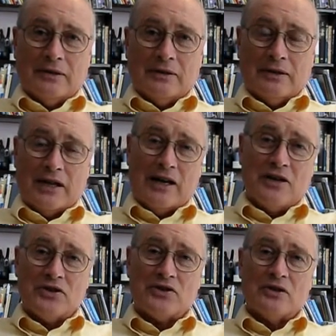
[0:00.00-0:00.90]
And that
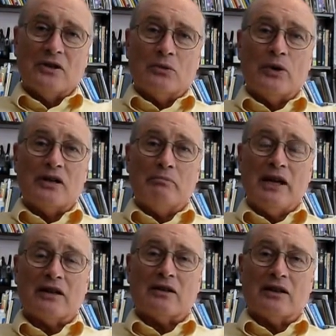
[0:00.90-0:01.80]
is, we
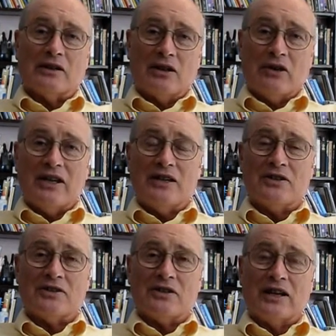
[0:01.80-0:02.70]
admit that there
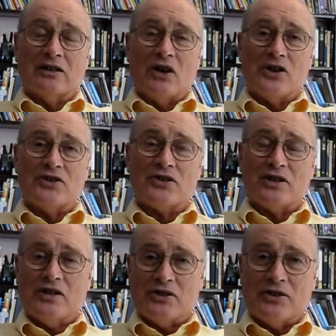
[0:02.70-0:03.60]
is a largest
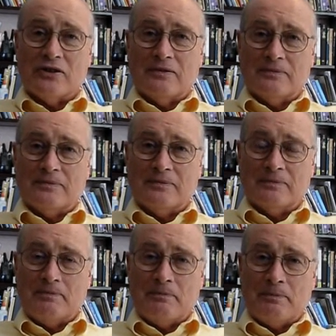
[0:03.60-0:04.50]
integer,
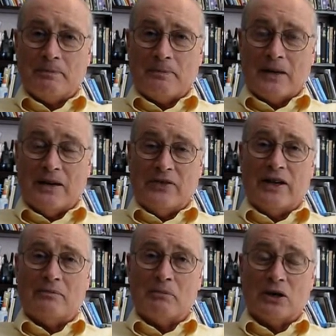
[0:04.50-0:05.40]
and
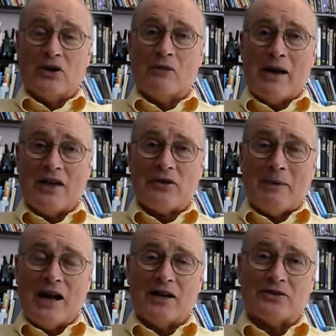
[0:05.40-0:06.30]
then build our
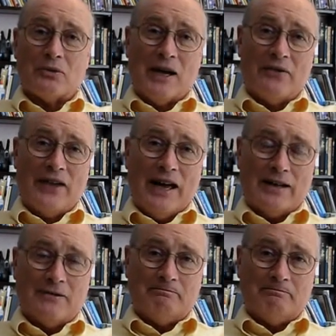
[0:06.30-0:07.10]
mathematics around that.